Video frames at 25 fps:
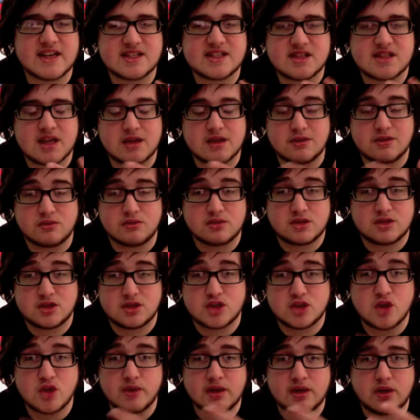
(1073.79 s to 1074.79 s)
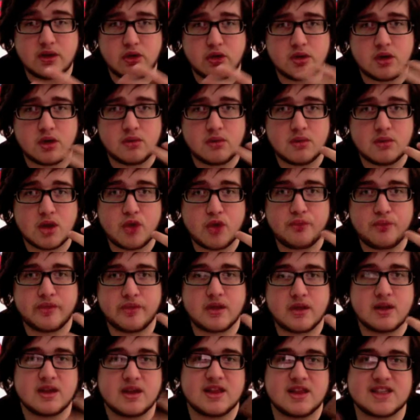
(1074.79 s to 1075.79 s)
Daniels doing
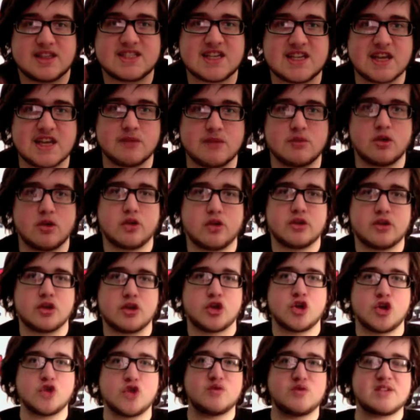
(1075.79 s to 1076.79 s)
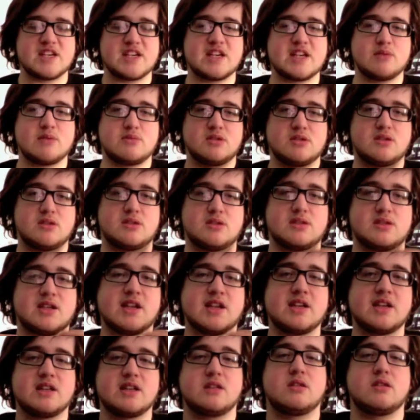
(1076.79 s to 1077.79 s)
the team, not the new team
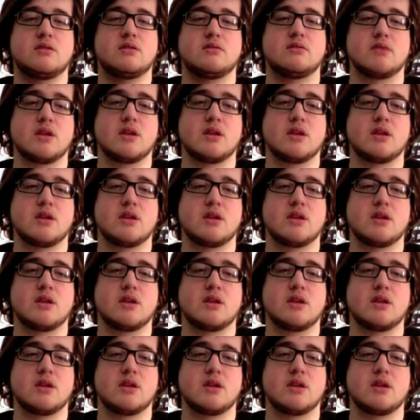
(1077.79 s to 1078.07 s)
taking